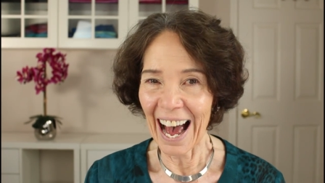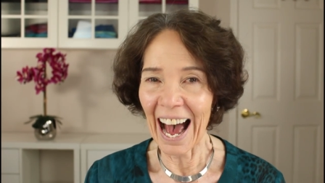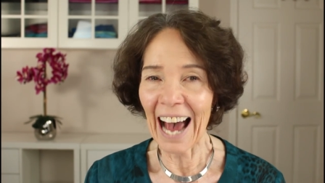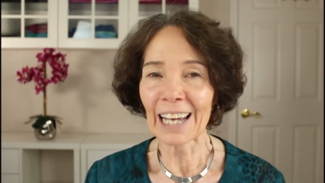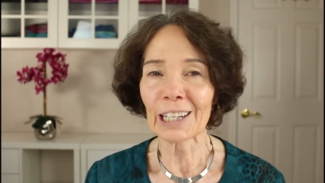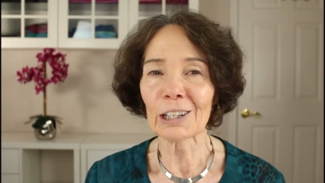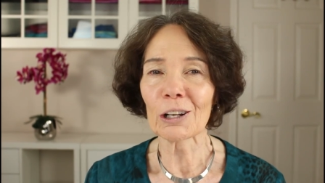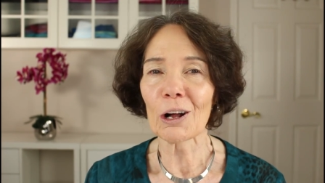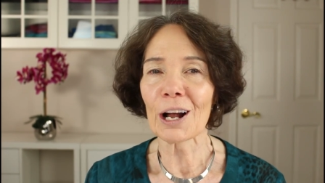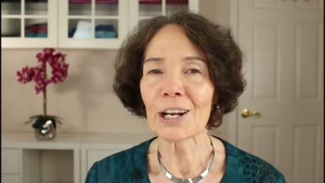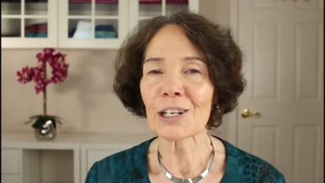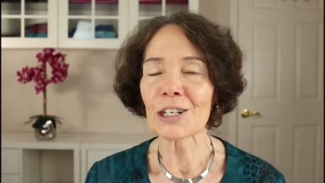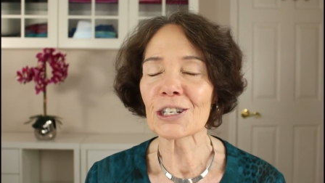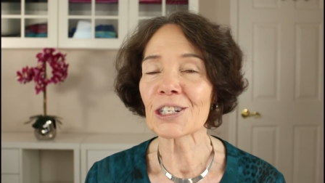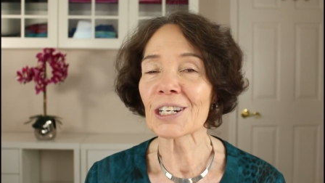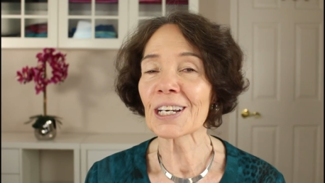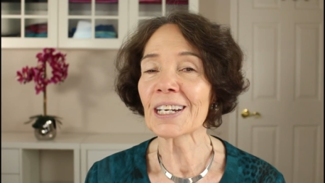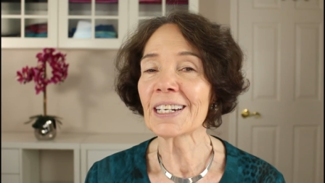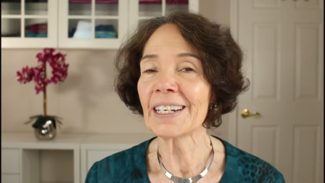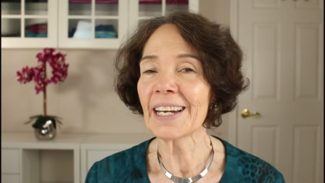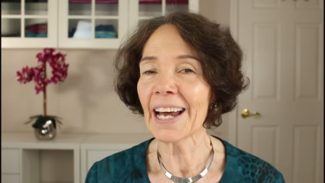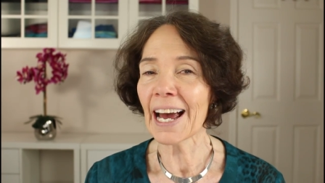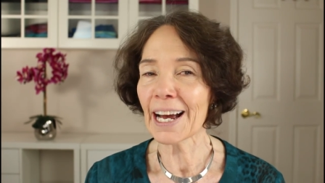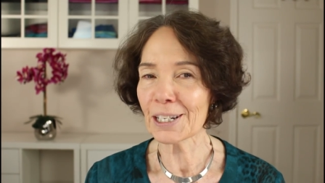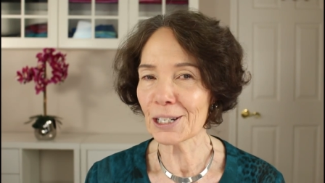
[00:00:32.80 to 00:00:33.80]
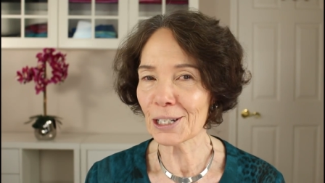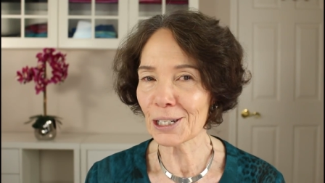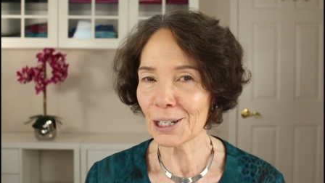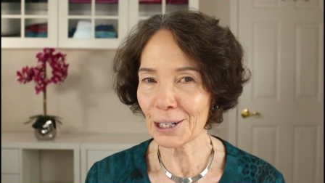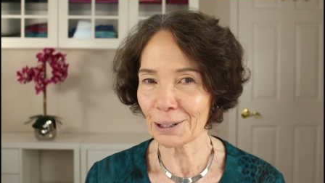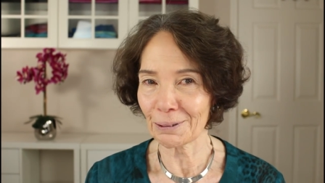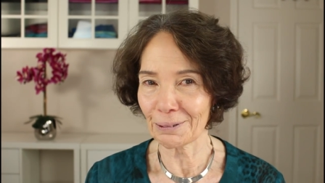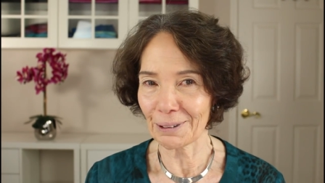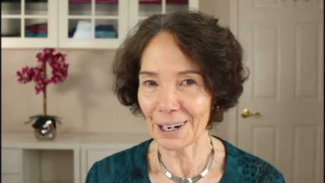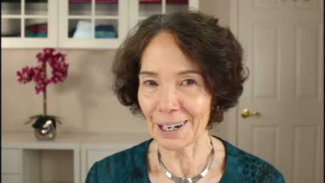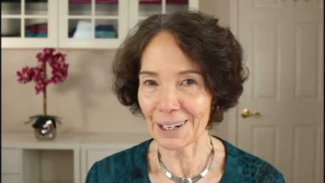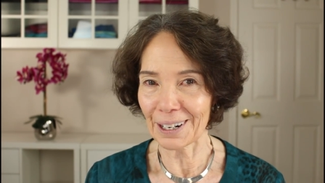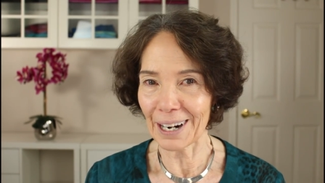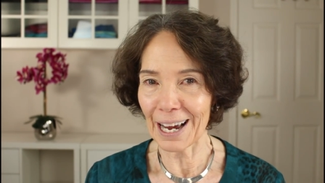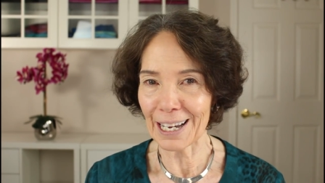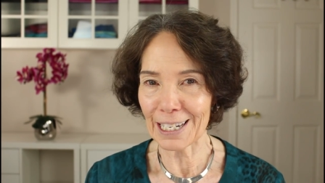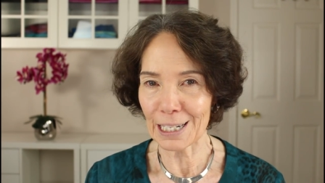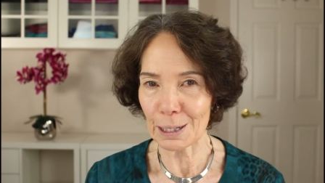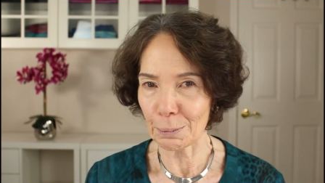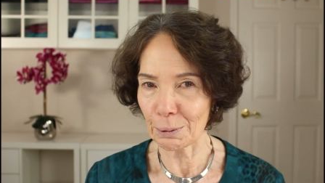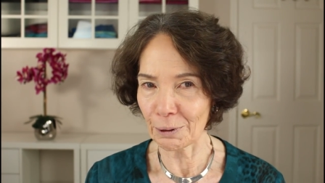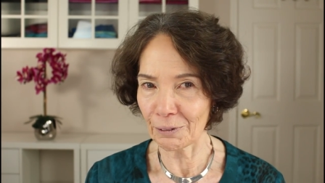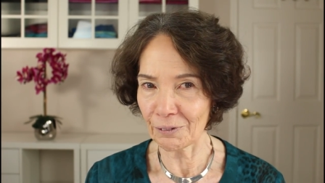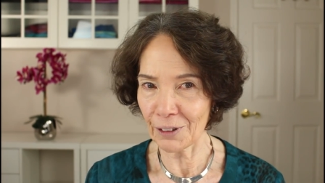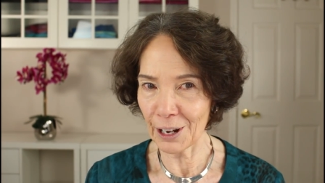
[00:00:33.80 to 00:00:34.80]
I launched a next career as
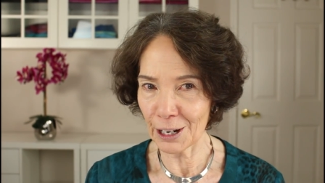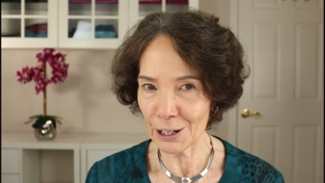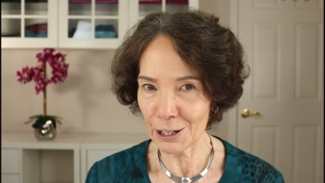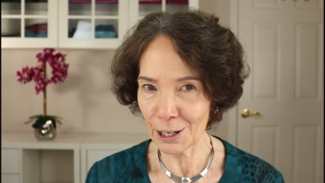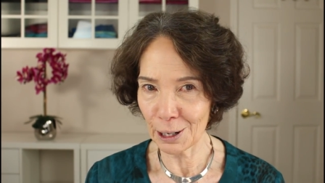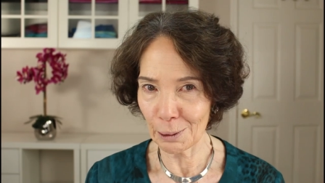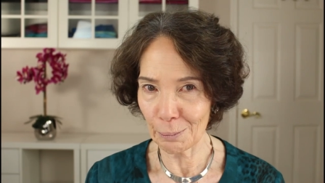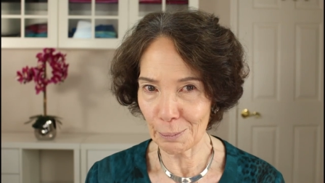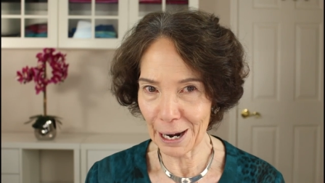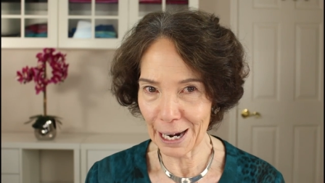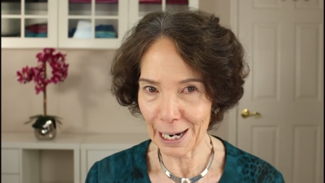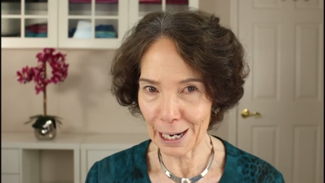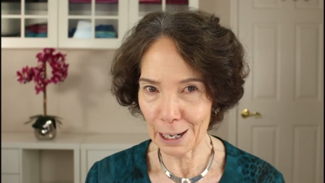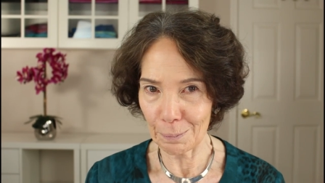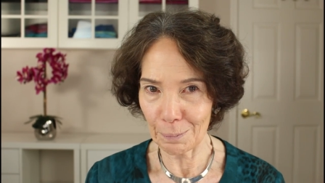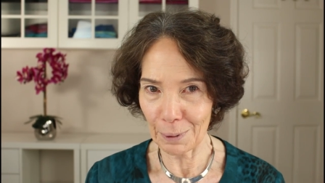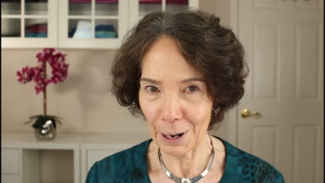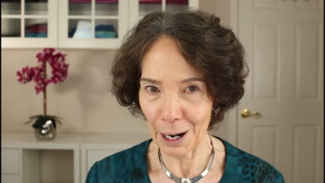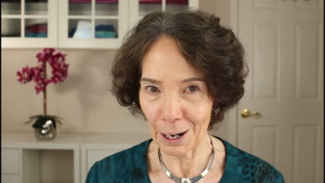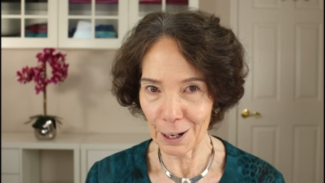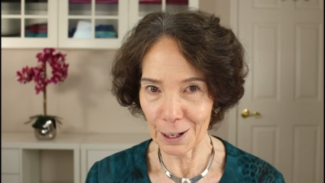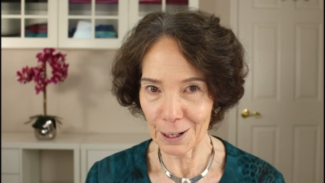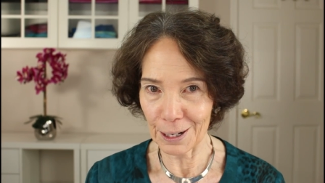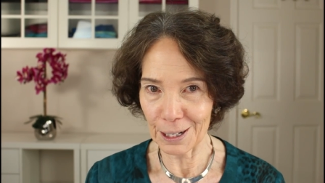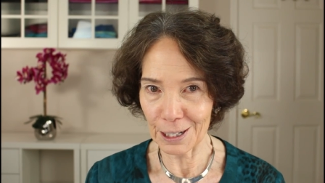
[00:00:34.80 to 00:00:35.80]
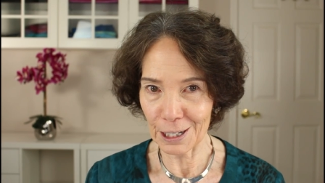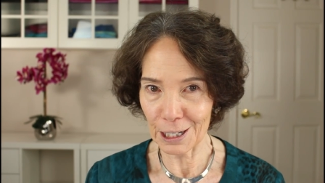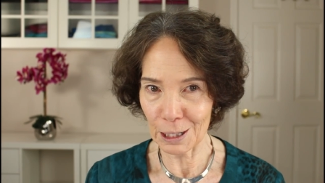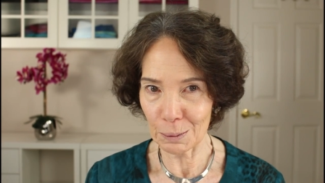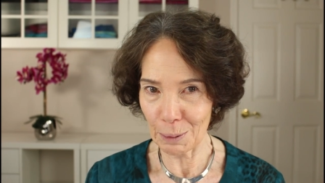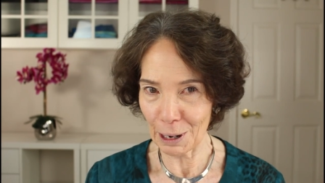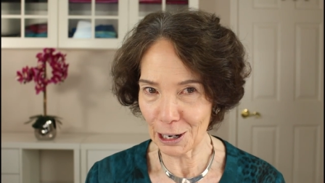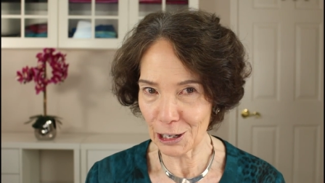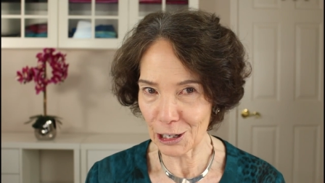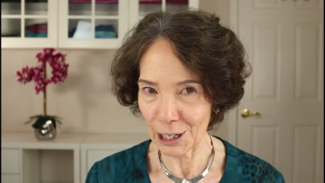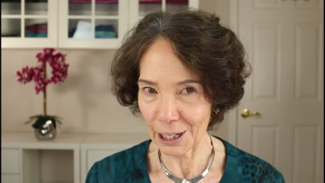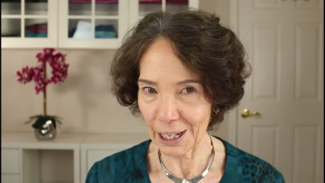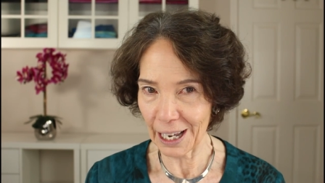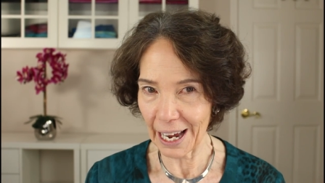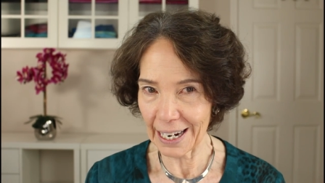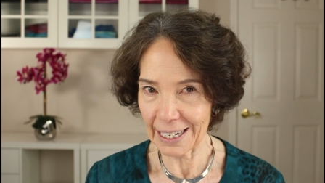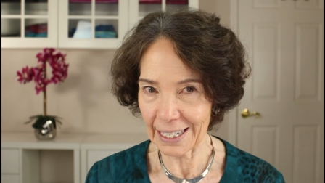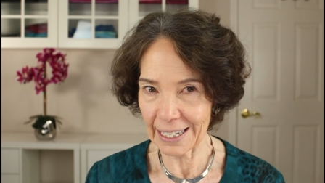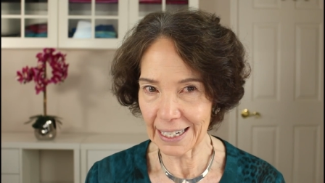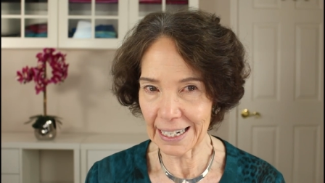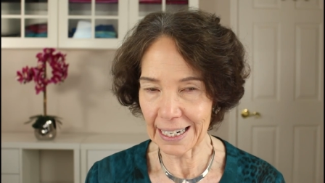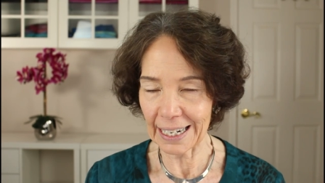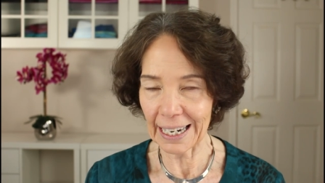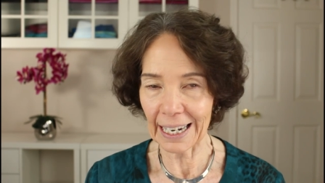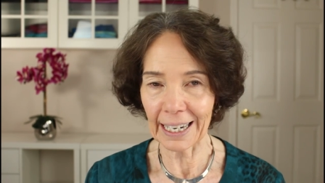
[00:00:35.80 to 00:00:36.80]
a professional makeup artist
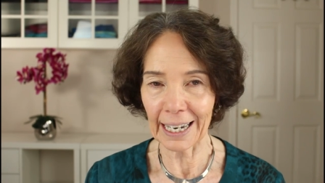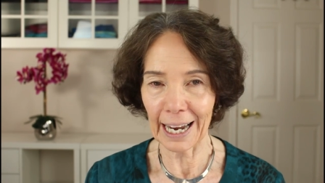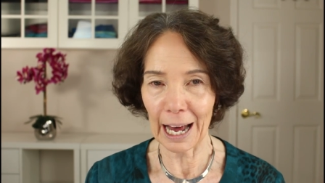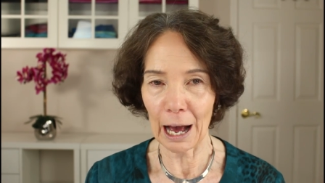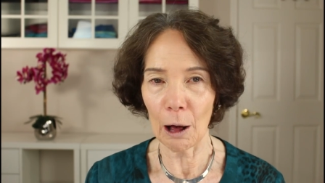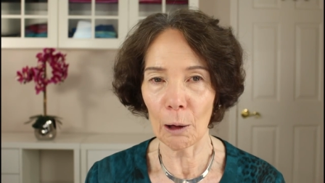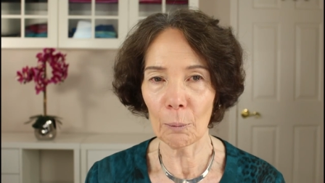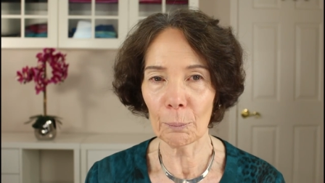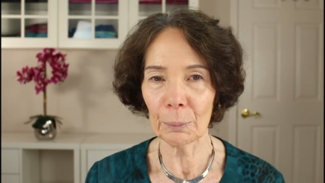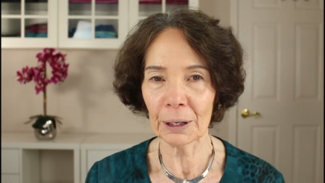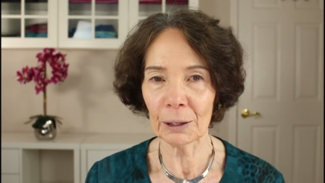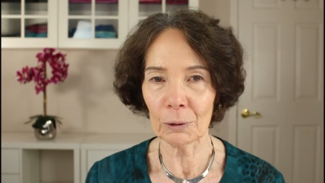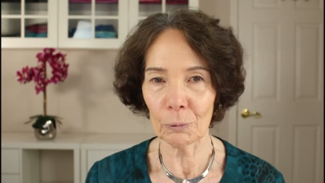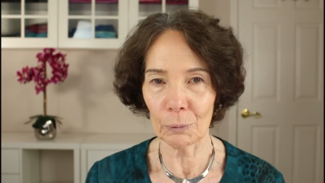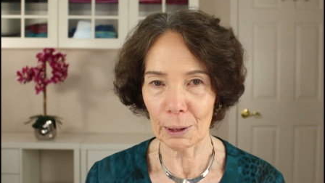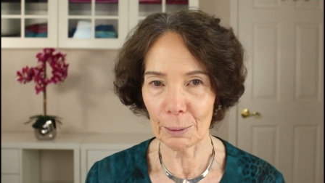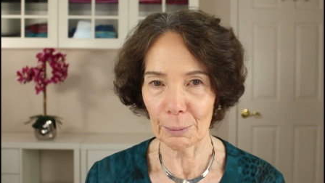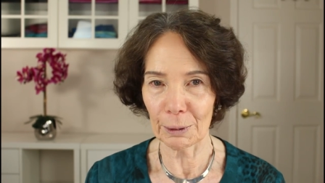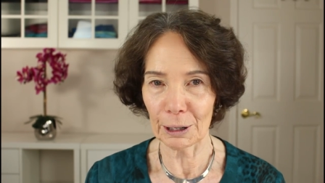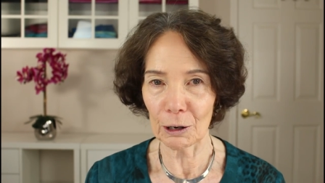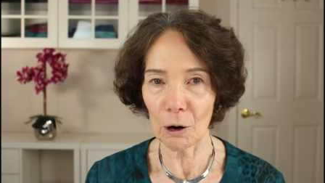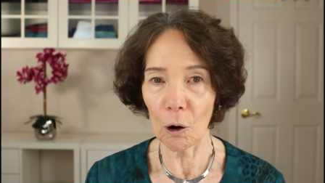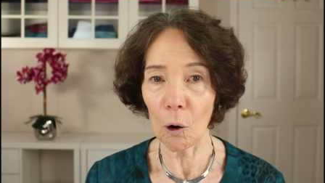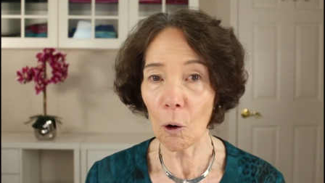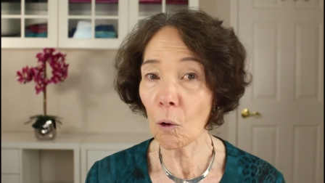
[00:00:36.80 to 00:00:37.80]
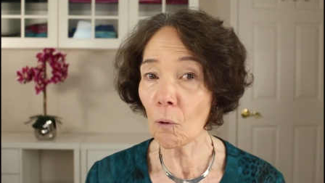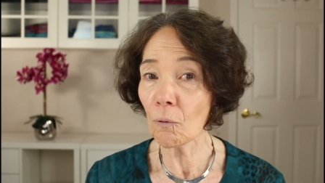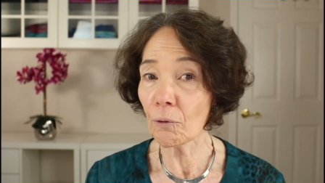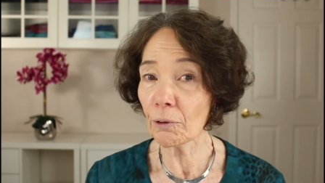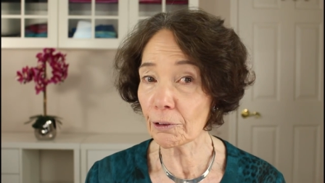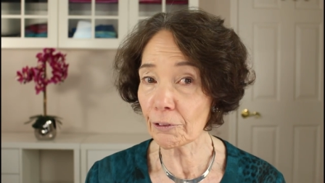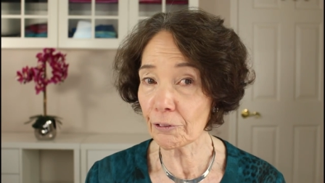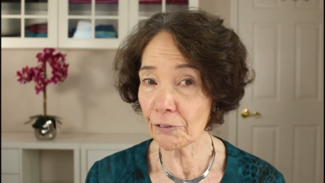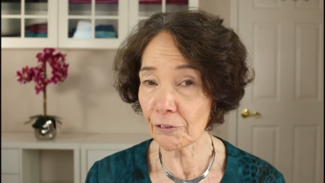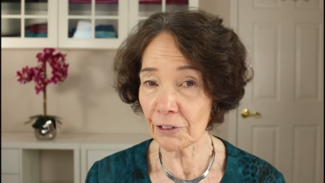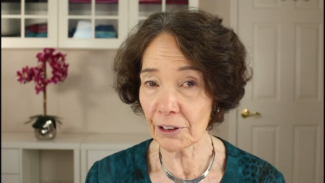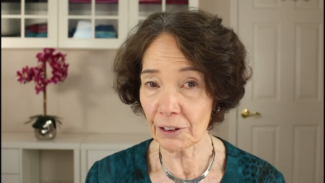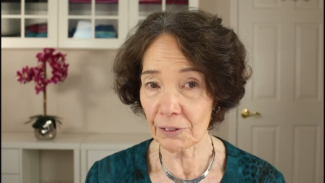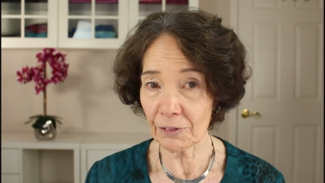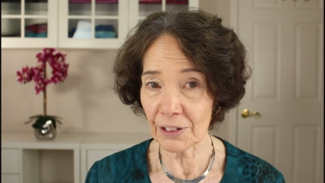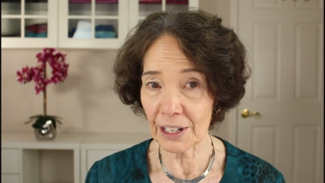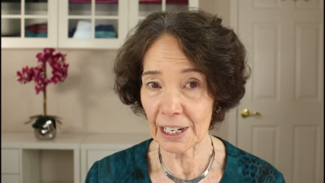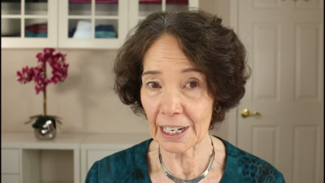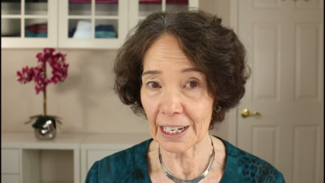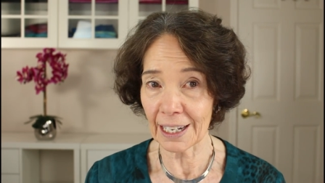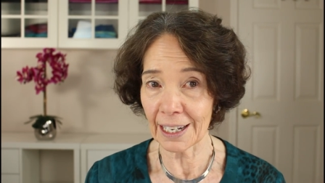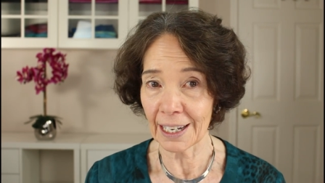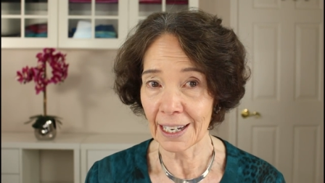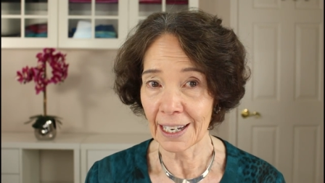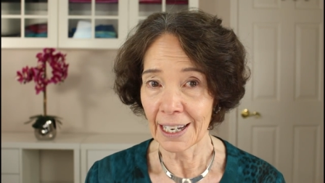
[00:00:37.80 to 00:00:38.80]
specializing in helping women over
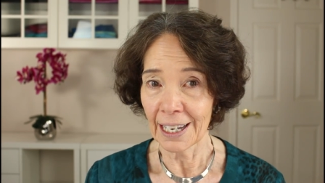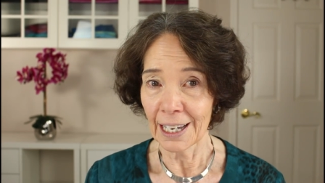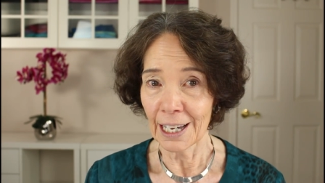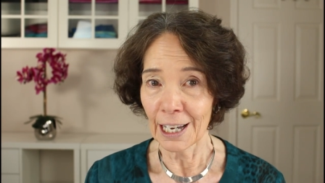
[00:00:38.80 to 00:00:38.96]
50